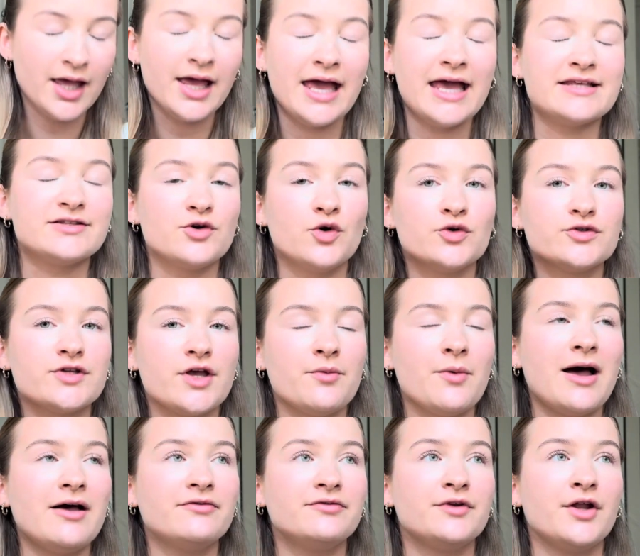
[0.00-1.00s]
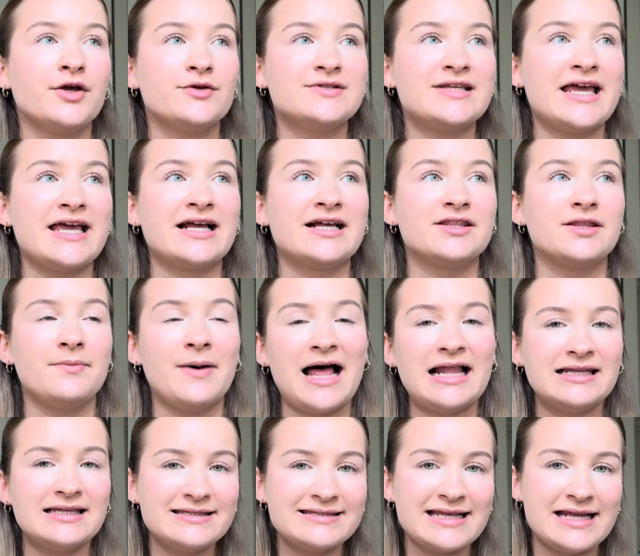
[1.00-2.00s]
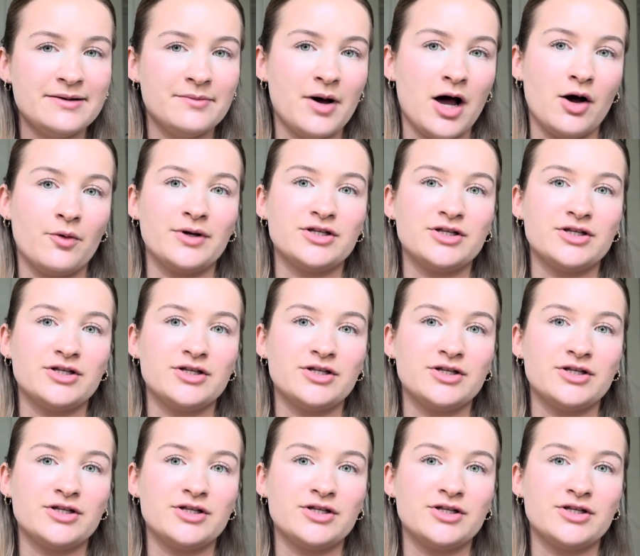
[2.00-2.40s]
It's also worth noting the Palace Cinema,